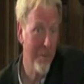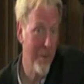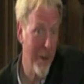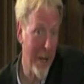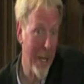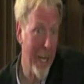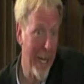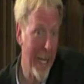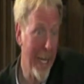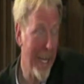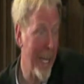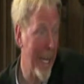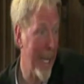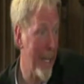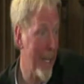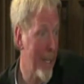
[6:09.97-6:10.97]
very
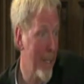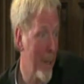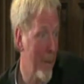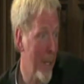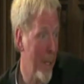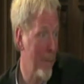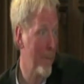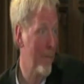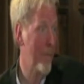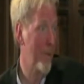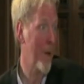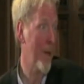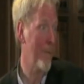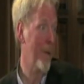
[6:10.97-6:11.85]
clearly, and there's nobody trying